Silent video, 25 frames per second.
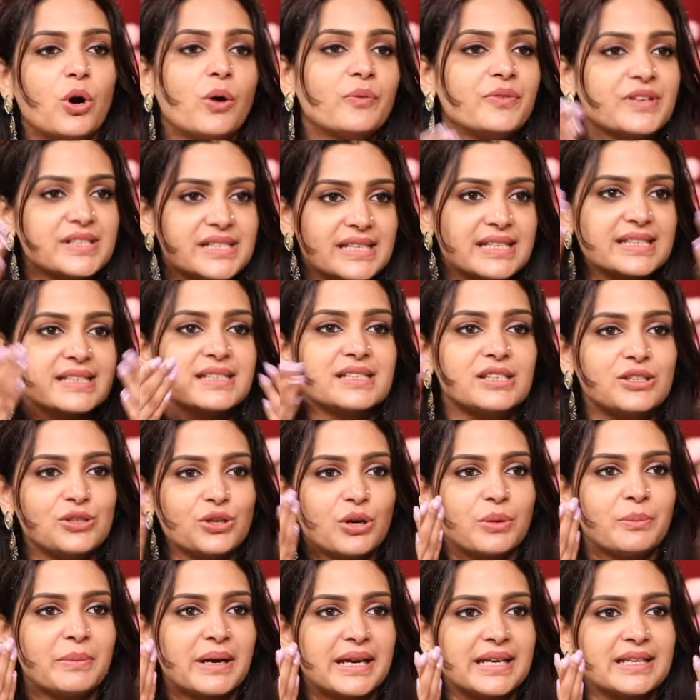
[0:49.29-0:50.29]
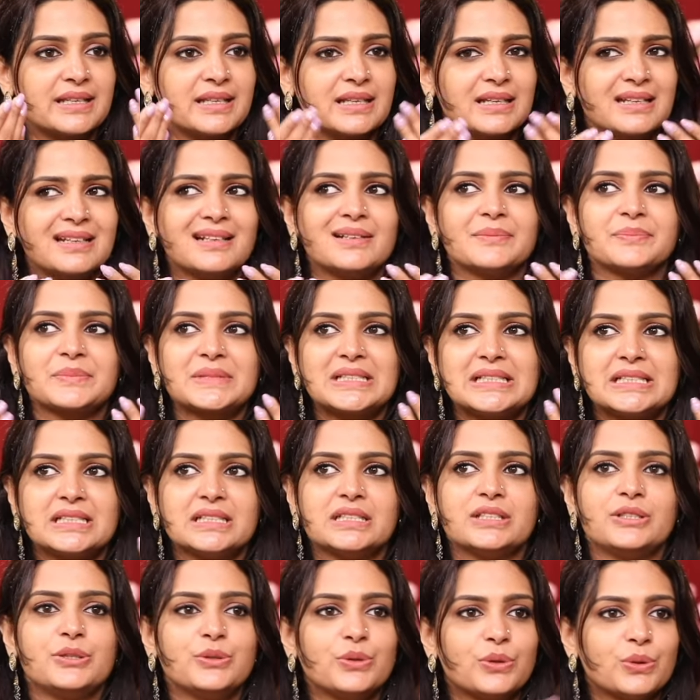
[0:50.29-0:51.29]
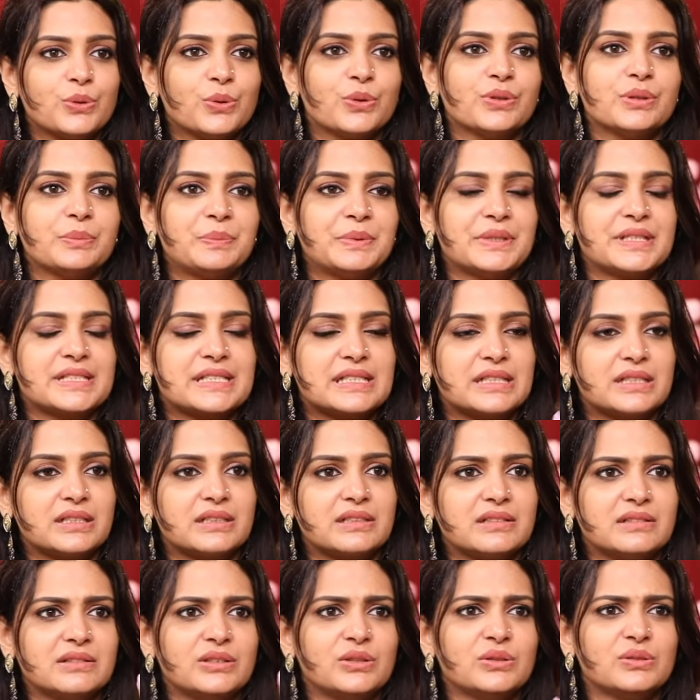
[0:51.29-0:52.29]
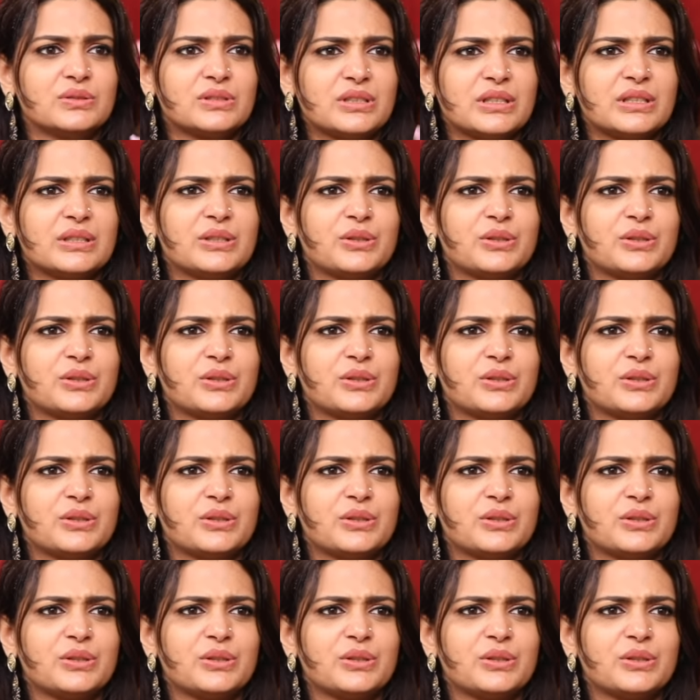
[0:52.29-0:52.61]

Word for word: Obviously, in your mind, you don't know the person, you're